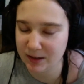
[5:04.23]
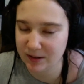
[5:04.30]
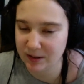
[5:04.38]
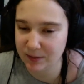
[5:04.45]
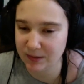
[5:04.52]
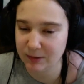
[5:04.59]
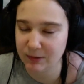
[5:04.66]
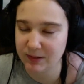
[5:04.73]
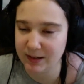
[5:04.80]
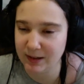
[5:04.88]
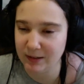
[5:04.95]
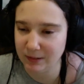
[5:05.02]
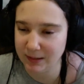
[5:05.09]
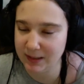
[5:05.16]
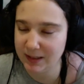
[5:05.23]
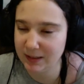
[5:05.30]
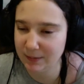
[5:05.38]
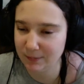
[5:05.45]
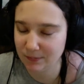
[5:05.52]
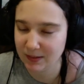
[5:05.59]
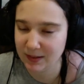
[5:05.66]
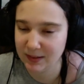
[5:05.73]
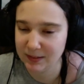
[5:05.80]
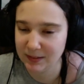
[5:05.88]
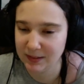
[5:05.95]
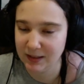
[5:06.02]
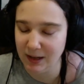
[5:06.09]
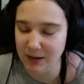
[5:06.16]
something without looking.
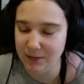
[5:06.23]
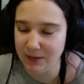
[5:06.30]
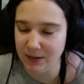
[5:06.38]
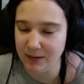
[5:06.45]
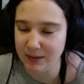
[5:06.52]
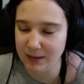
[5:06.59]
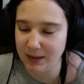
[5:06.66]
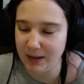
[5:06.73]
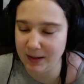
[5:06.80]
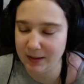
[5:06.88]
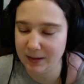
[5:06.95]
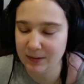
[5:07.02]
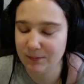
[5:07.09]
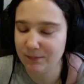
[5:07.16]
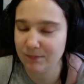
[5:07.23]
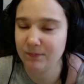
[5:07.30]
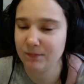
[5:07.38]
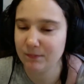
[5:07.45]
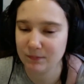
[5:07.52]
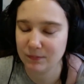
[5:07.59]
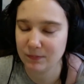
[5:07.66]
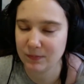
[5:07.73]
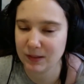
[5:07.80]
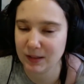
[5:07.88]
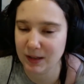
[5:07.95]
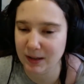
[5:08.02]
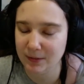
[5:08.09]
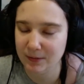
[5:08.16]
I found it kind
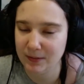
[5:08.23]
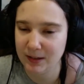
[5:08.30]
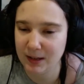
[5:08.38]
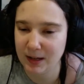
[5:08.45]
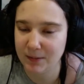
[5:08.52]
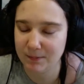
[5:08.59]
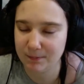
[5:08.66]
of funny.